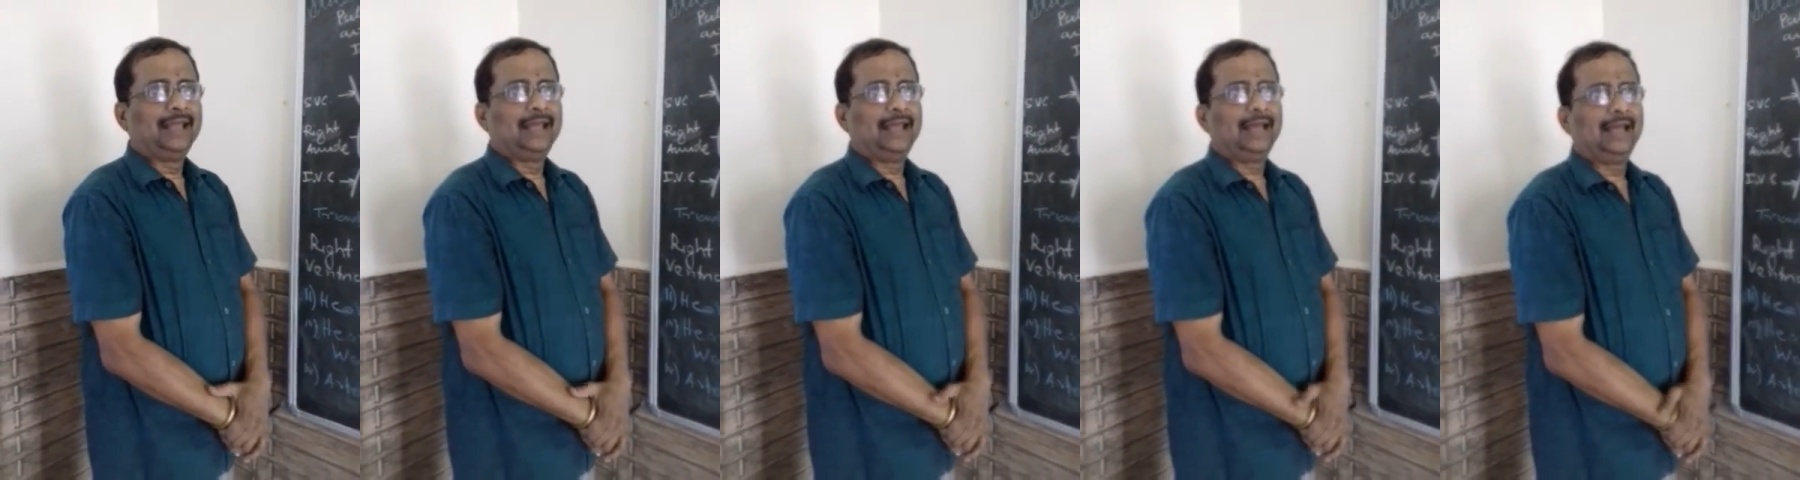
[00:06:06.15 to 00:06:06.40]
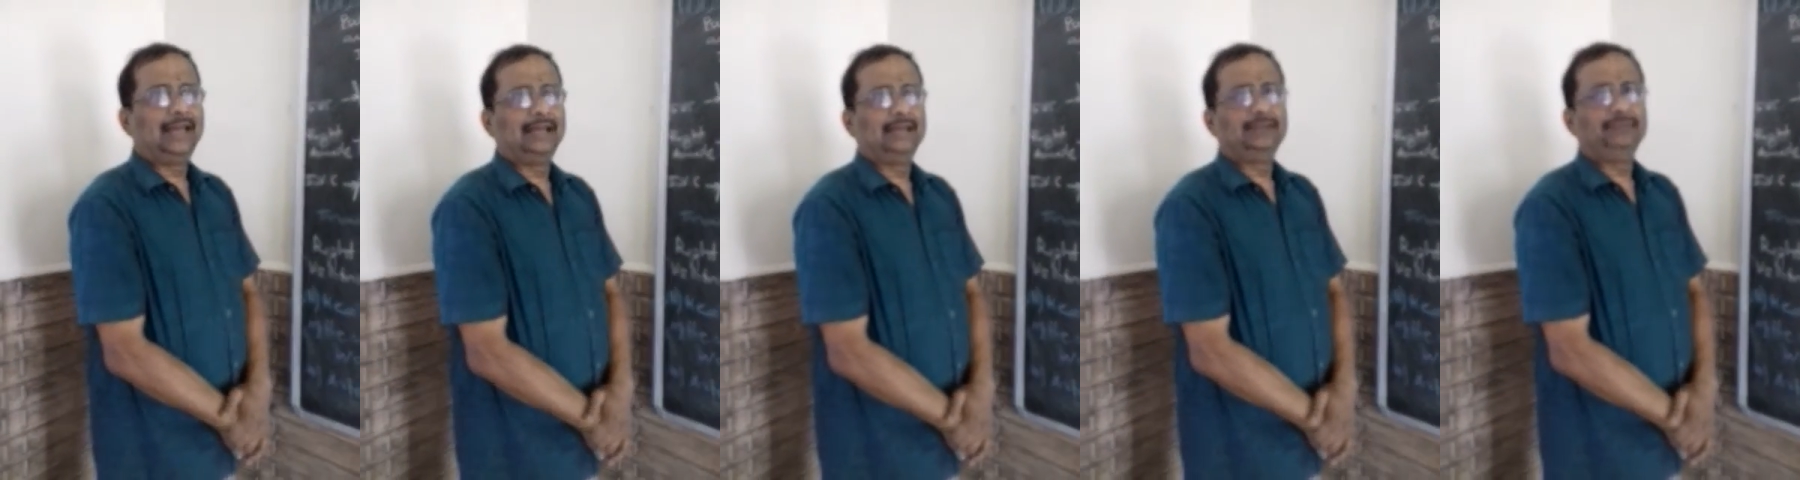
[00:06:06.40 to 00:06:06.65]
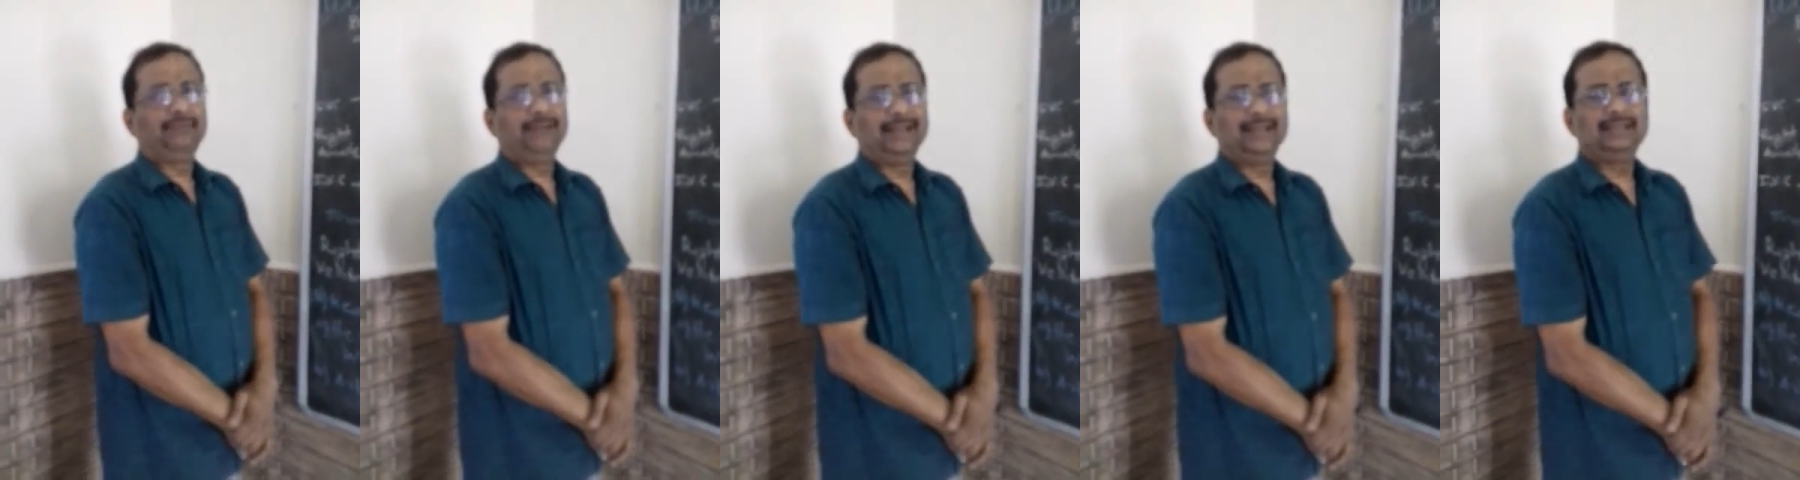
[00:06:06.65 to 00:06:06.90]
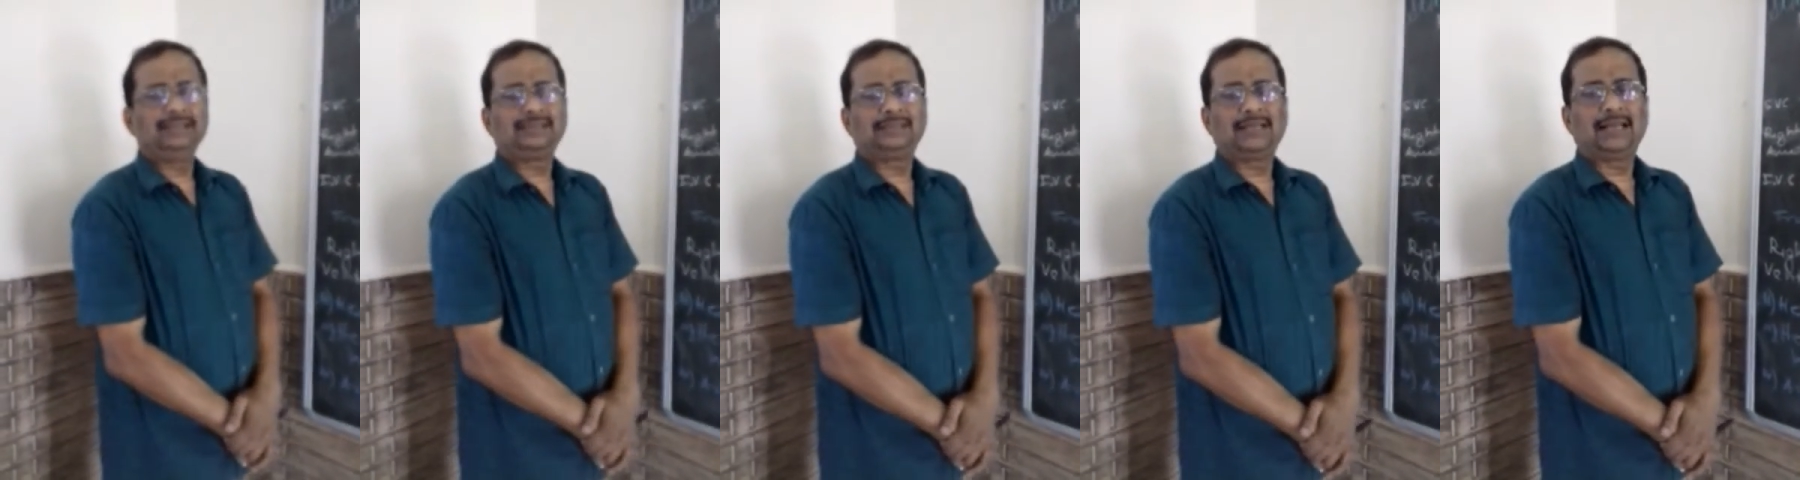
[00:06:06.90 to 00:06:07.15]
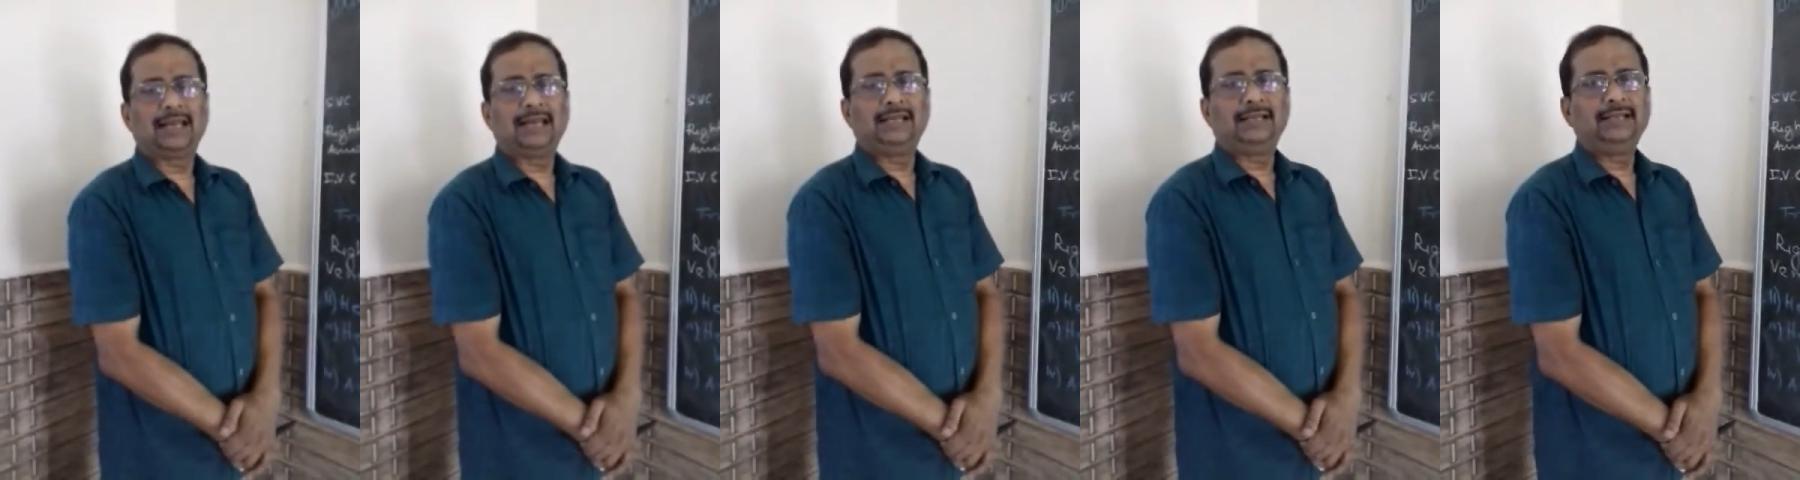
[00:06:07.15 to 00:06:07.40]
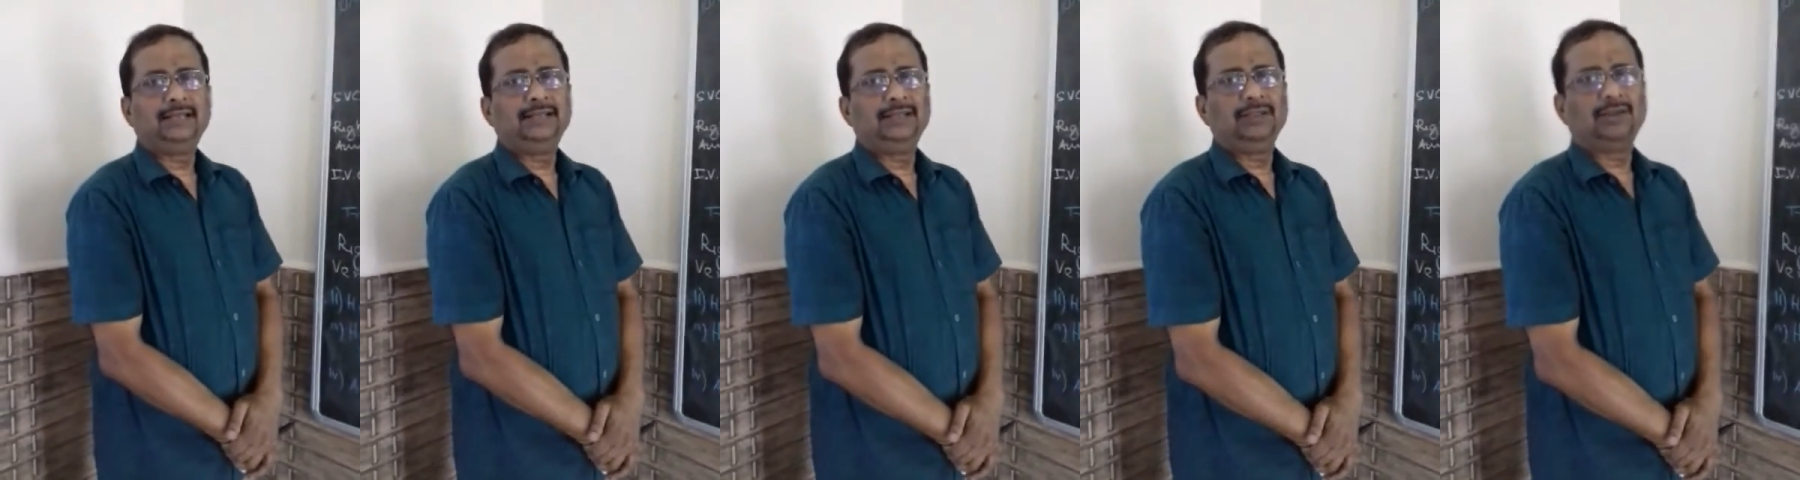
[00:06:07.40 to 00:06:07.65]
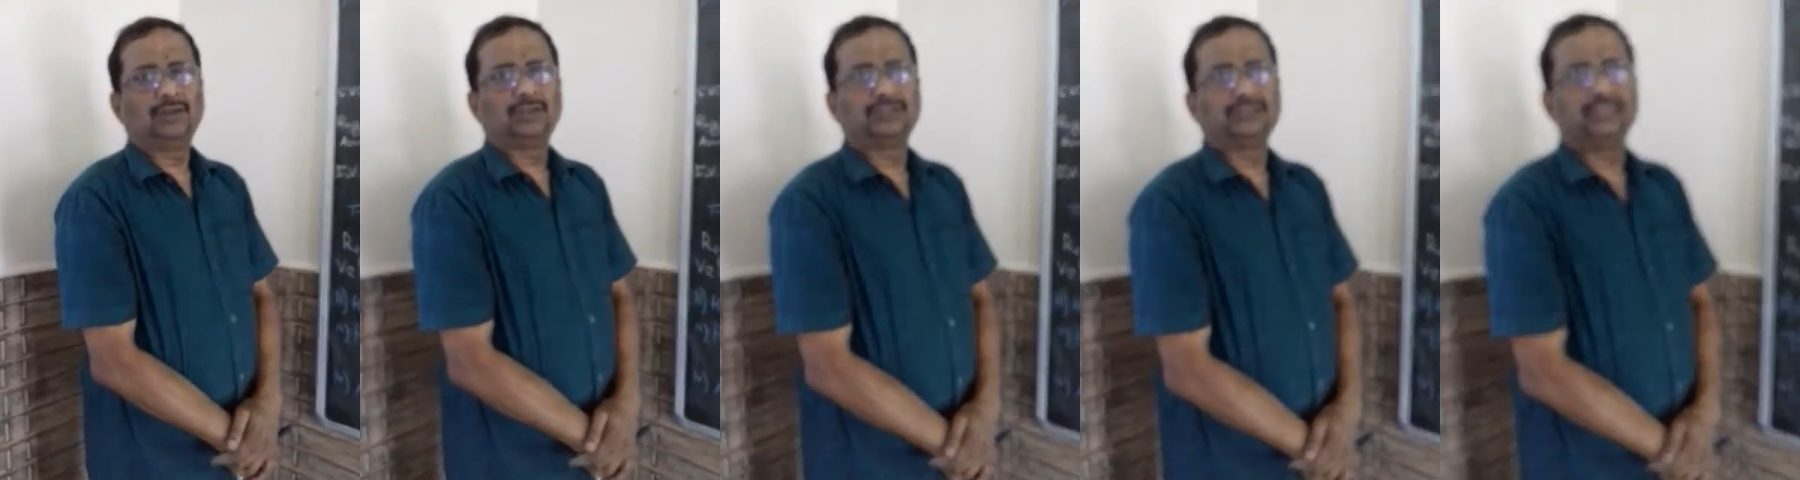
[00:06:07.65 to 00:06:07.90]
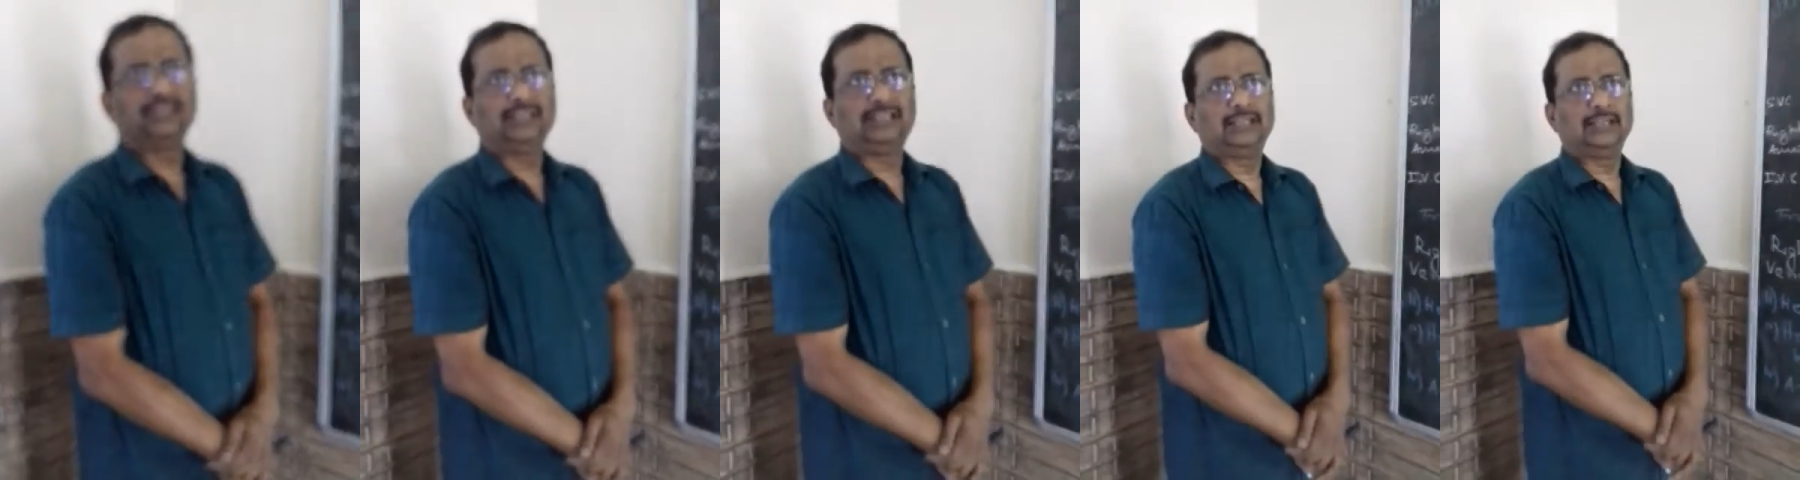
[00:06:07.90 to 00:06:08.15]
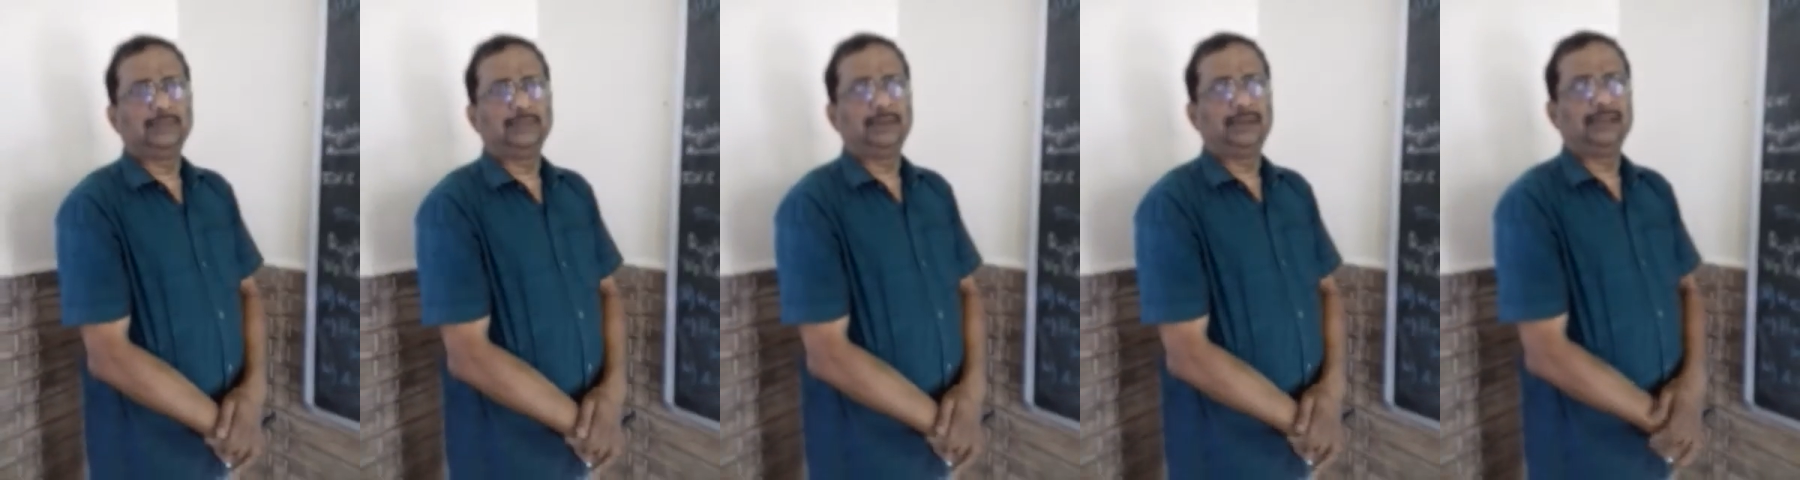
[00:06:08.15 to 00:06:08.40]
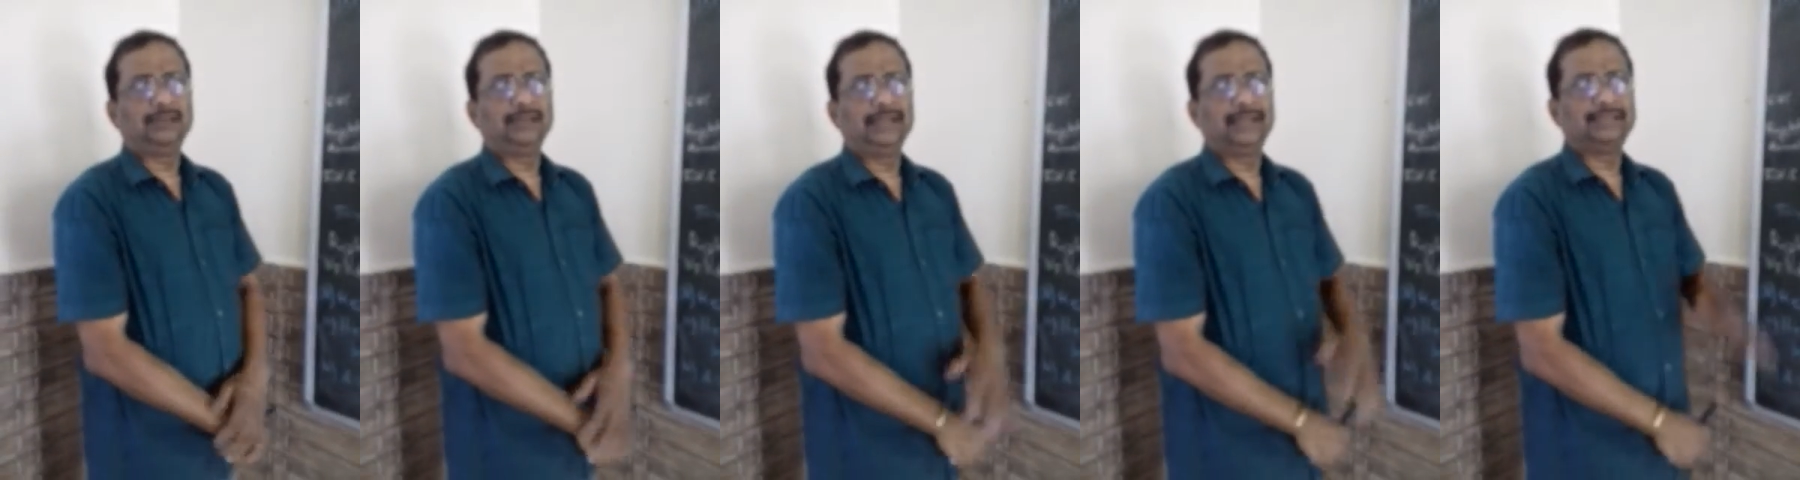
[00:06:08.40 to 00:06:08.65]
and veins carry deoxygenated blood.